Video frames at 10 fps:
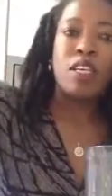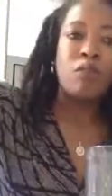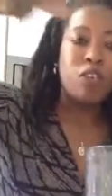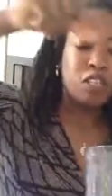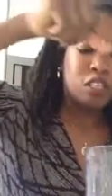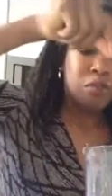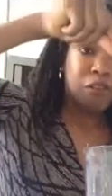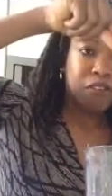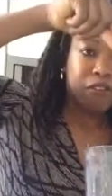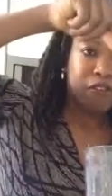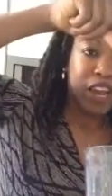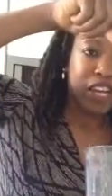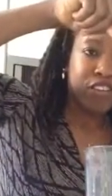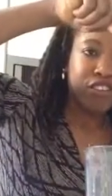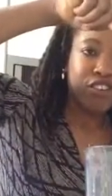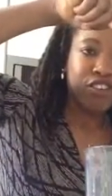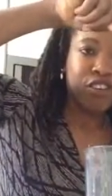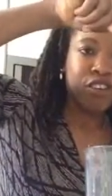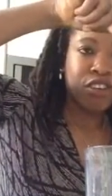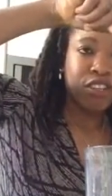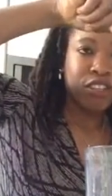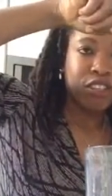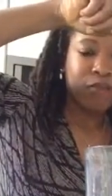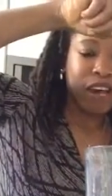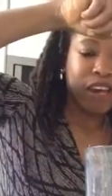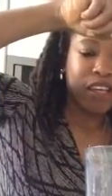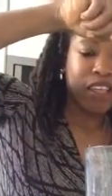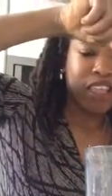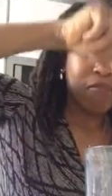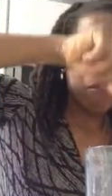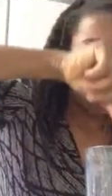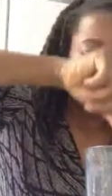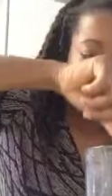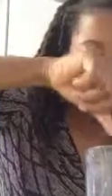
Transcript: you want it to be fresh. It's about that much.